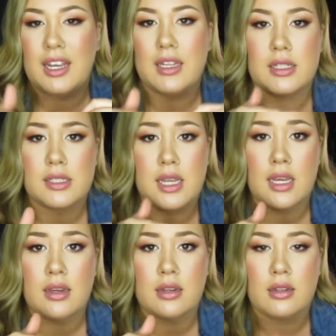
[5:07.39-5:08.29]
in the
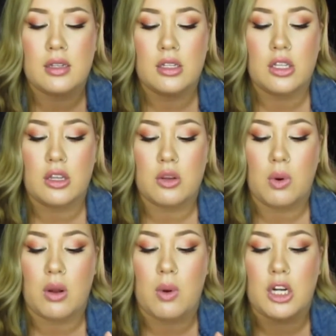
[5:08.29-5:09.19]
sink and you
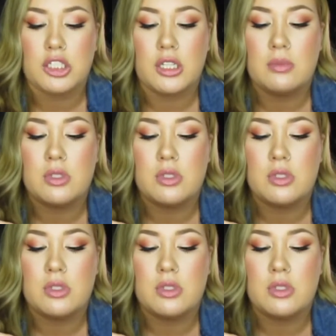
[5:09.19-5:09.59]
want to wash them.